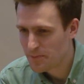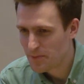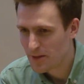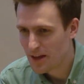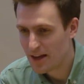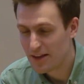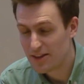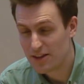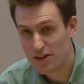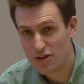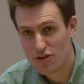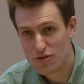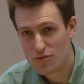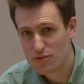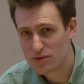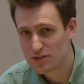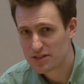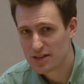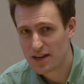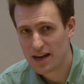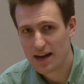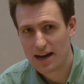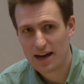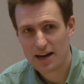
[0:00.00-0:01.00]
I mean, you know, what
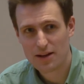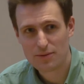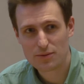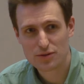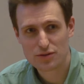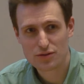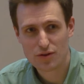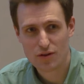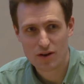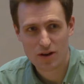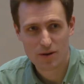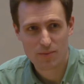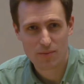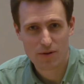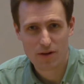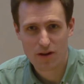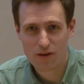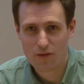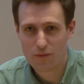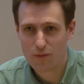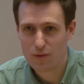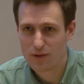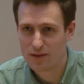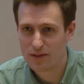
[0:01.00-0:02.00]
Sahari was talking about,
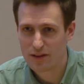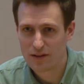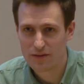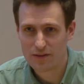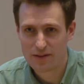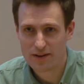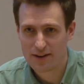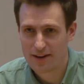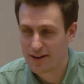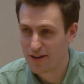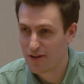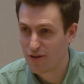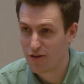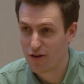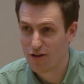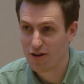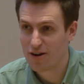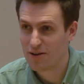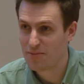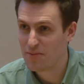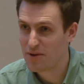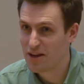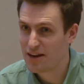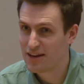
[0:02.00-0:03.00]
if we live in an
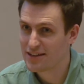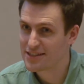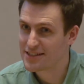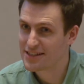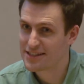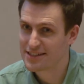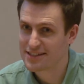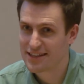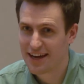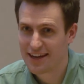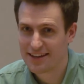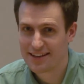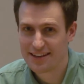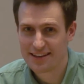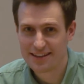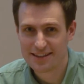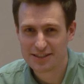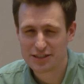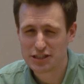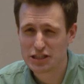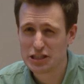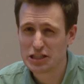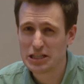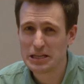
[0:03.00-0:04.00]
economy and a society that
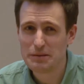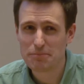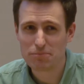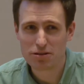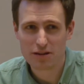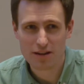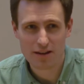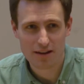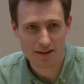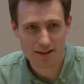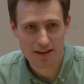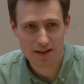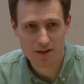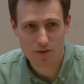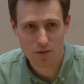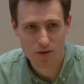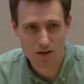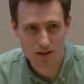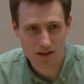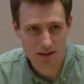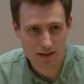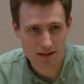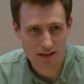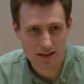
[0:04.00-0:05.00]
is deeply
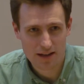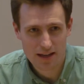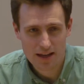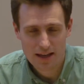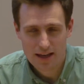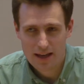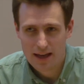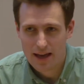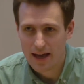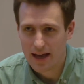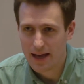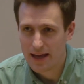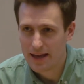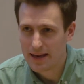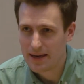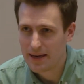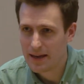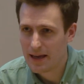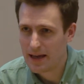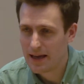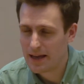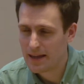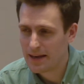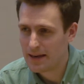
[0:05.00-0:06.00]
unequal,
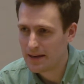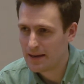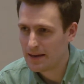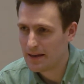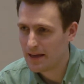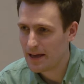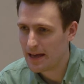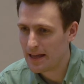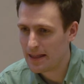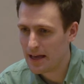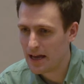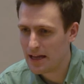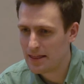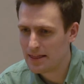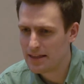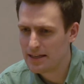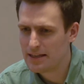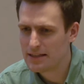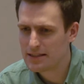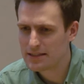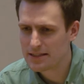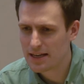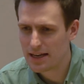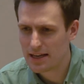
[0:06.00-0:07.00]
and
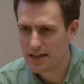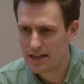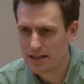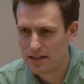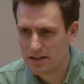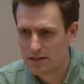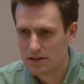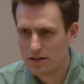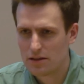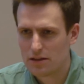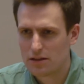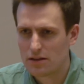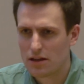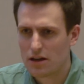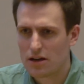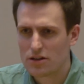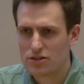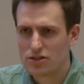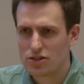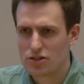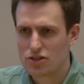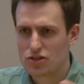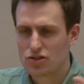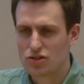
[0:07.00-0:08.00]
these kind of
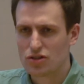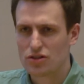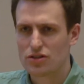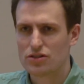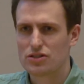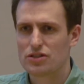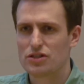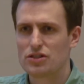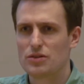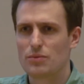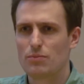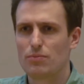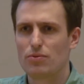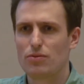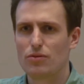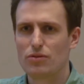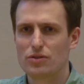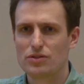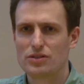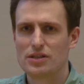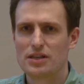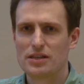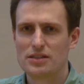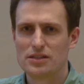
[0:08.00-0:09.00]
larger structures and
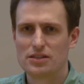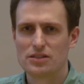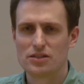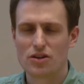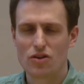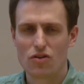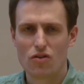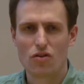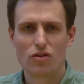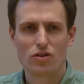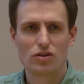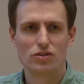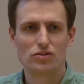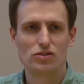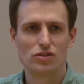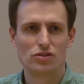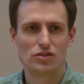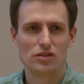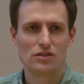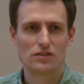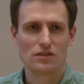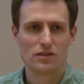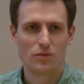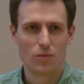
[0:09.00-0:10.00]
processes are not
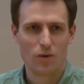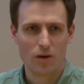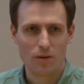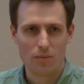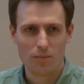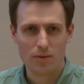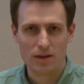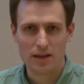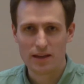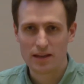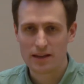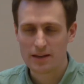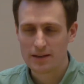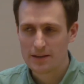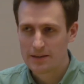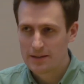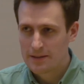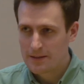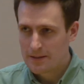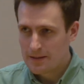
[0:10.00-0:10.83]
conducive to well-being,